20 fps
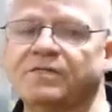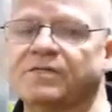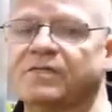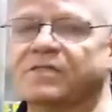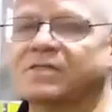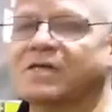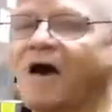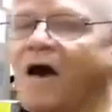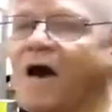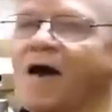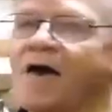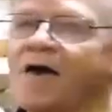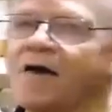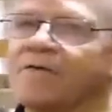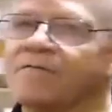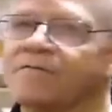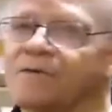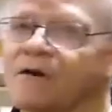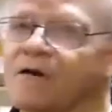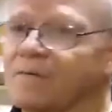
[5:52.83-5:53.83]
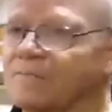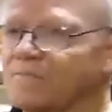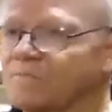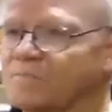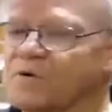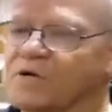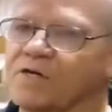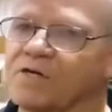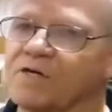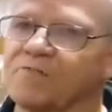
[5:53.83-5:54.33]
is as high a
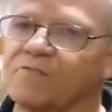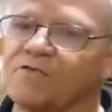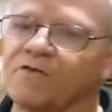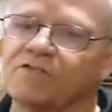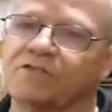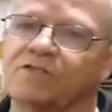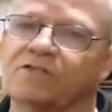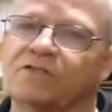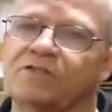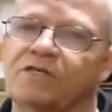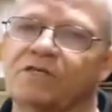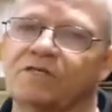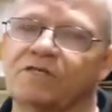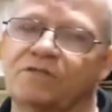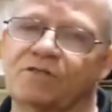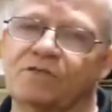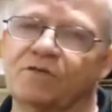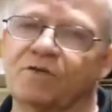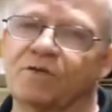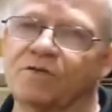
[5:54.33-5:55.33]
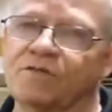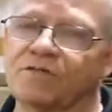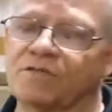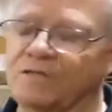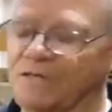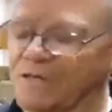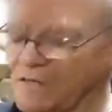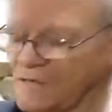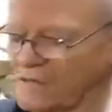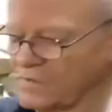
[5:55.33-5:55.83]
burning efficiency as you're going
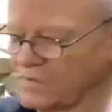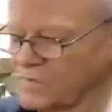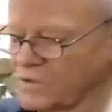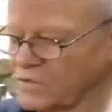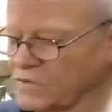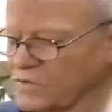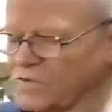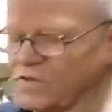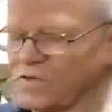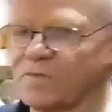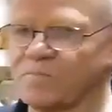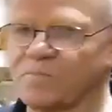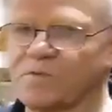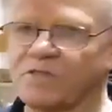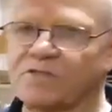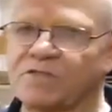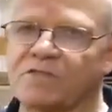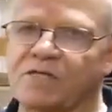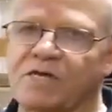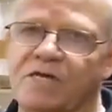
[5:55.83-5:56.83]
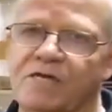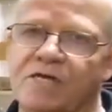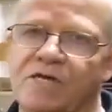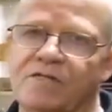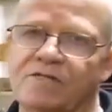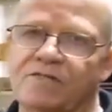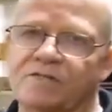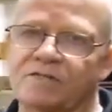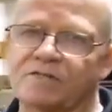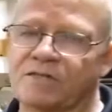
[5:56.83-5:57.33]
to get, and most of the combustion
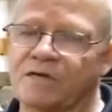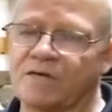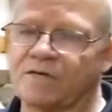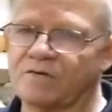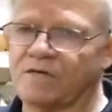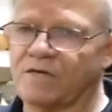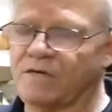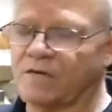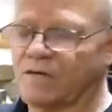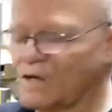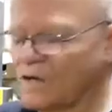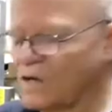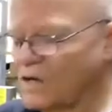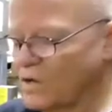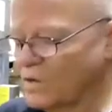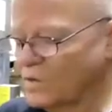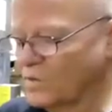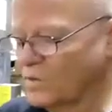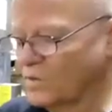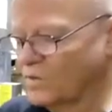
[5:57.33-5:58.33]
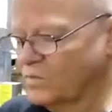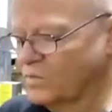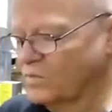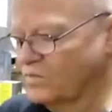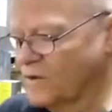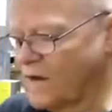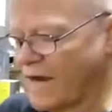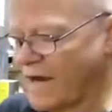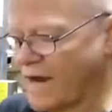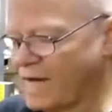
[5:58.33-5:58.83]
analyzers out there
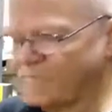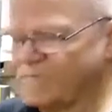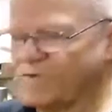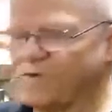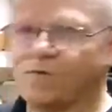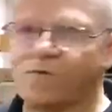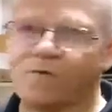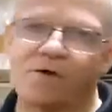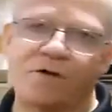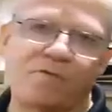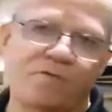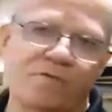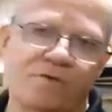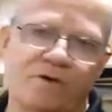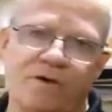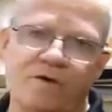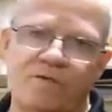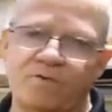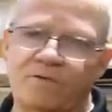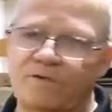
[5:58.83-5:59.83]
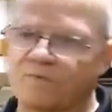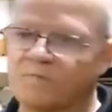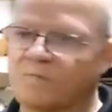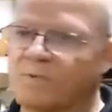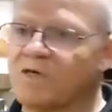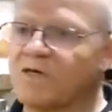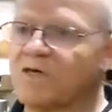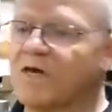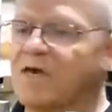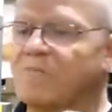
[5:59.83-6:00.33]
will have you, if it's
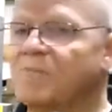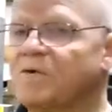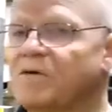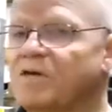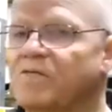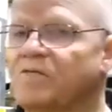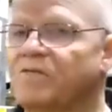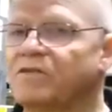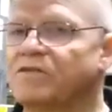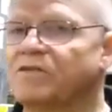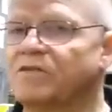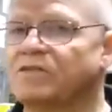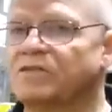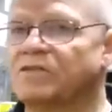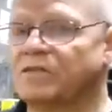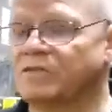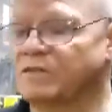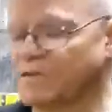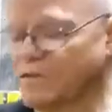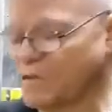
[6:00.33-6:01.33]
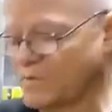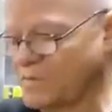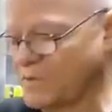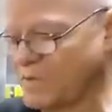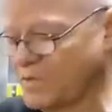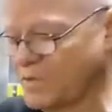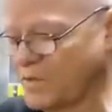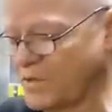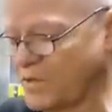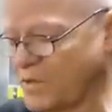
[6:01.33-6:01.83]
burning at peak efficiency, it's going to
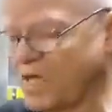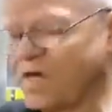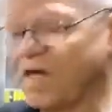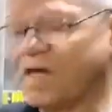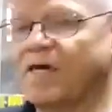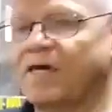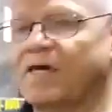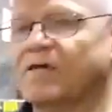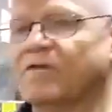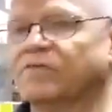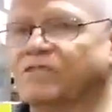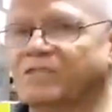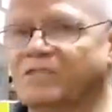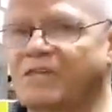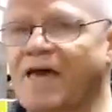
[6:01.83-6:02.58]
be burning, it'll